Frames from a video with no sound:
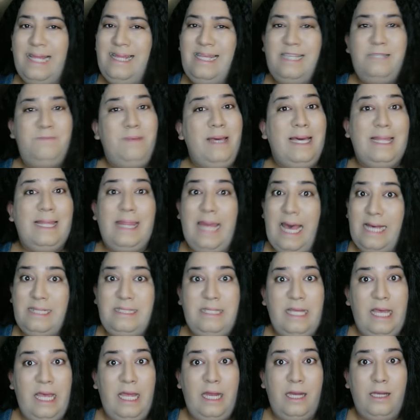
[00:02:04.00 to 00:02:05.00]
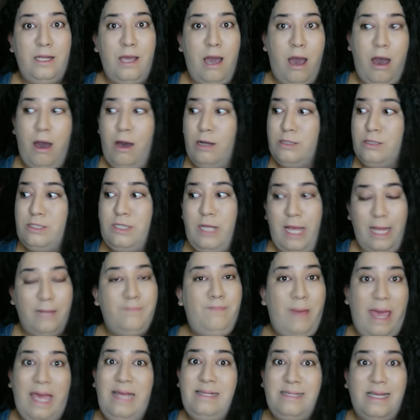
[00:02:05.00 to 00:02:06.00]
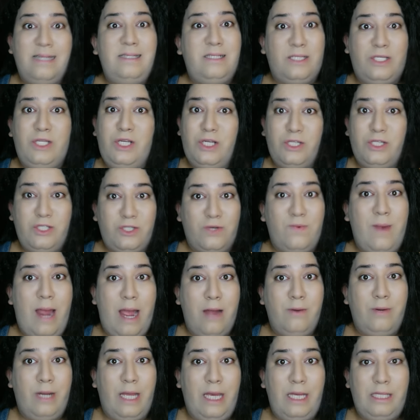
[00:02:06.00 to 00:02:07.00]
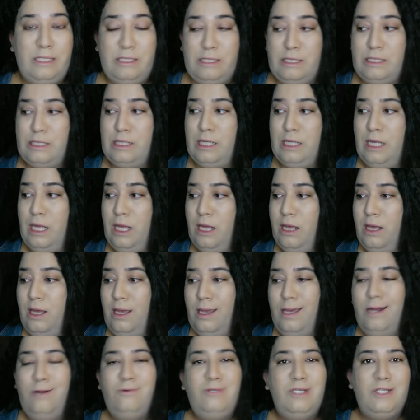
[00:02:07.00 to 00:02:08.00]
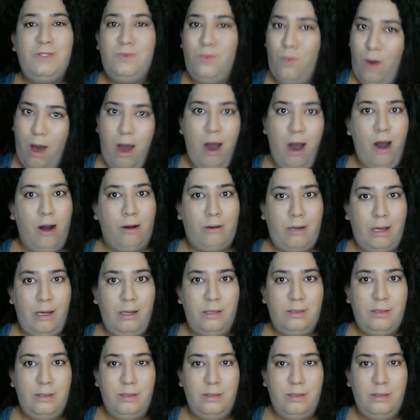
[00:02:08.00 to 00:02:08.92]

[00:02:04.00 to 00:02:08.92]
Let this be a lesson, y'all. Pay attention to your surroundings. You don't just walk.